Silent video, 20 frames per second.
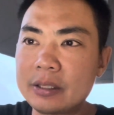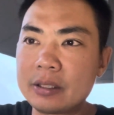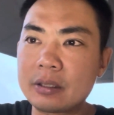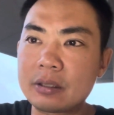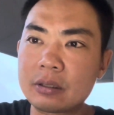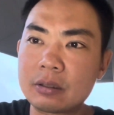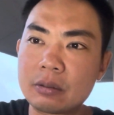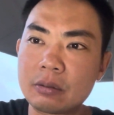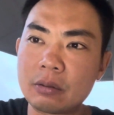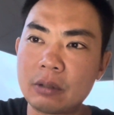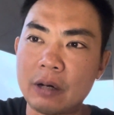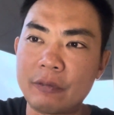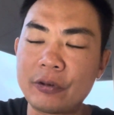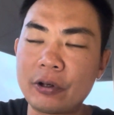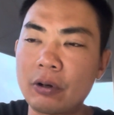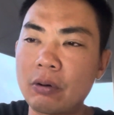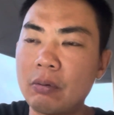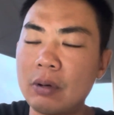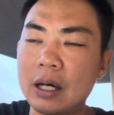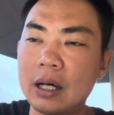So
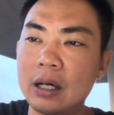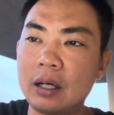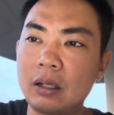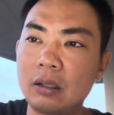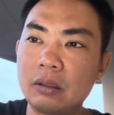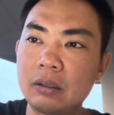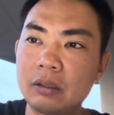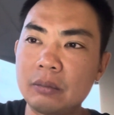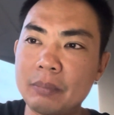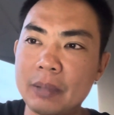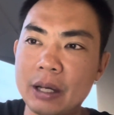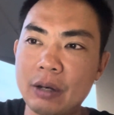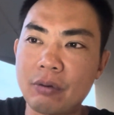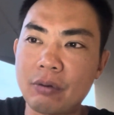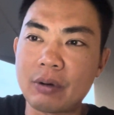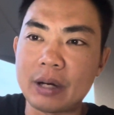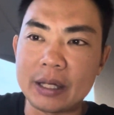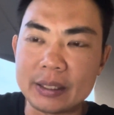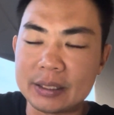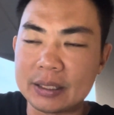after a while, my
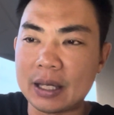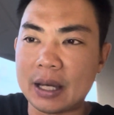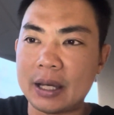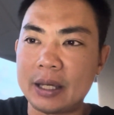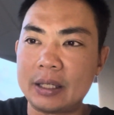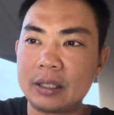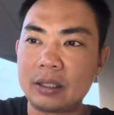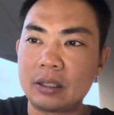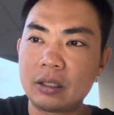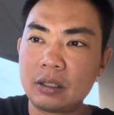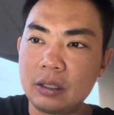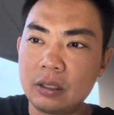right side,